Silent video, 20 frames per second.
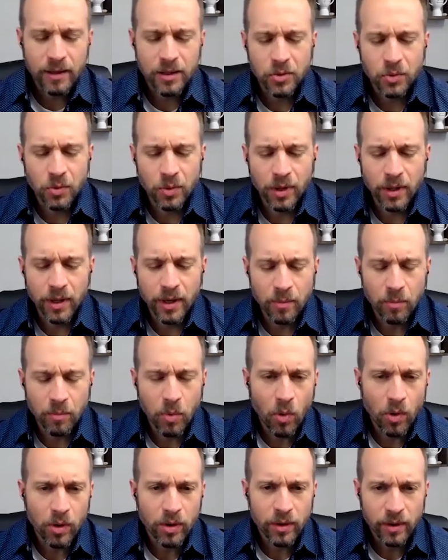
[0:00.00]
it's really
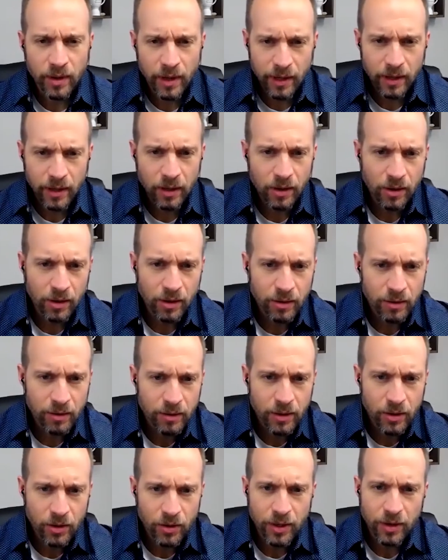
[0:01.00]
important that you're
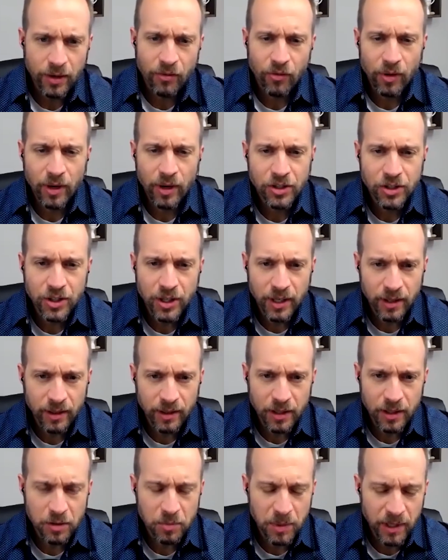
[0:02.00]
differentiating
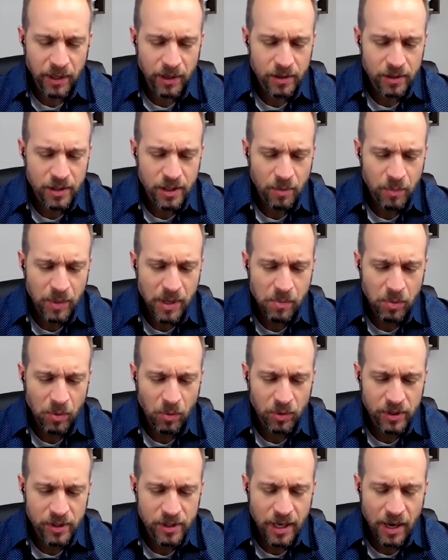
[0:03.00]
these because some people
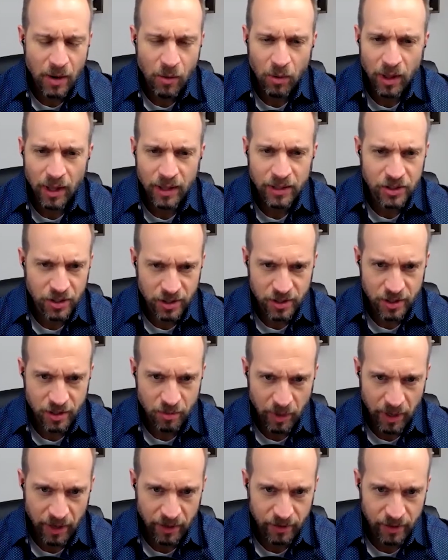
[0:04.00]
would say, well, it's just
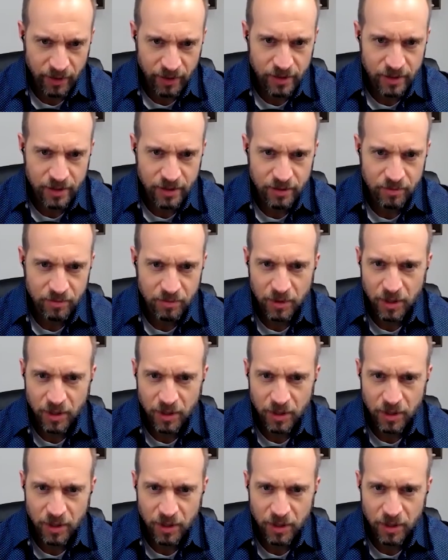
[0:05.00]
semantics.